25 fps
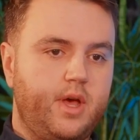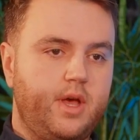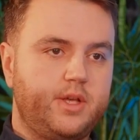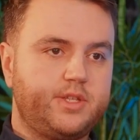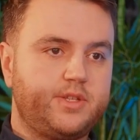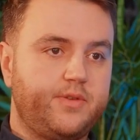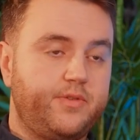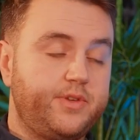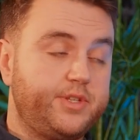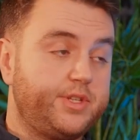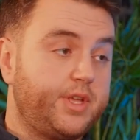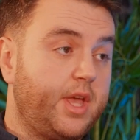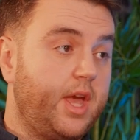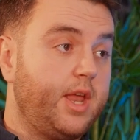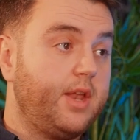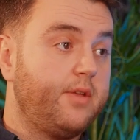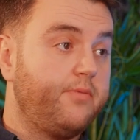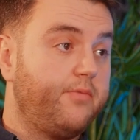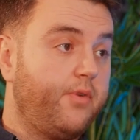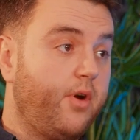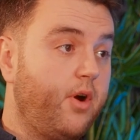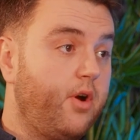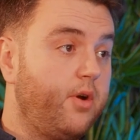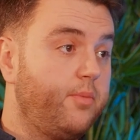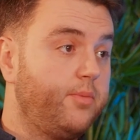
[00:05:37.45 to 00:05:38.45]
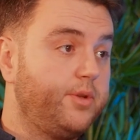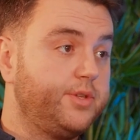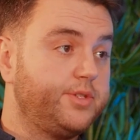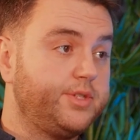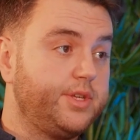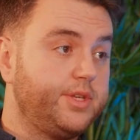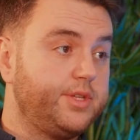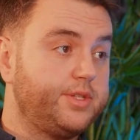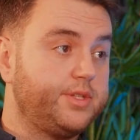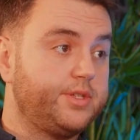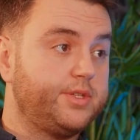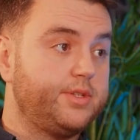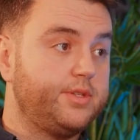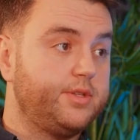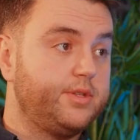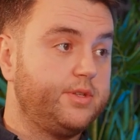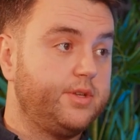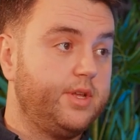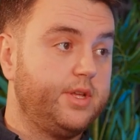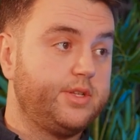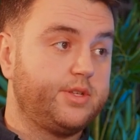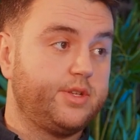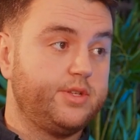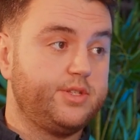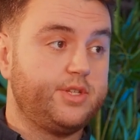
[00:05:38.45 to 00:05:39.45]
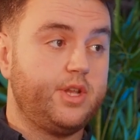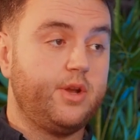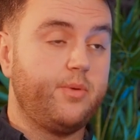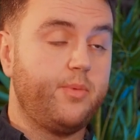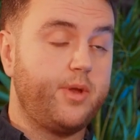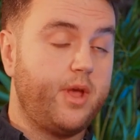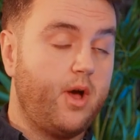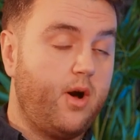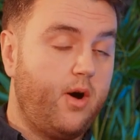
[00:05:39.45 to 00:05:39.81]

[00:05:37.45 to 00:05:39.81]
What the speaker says: sophisticated environments is considerably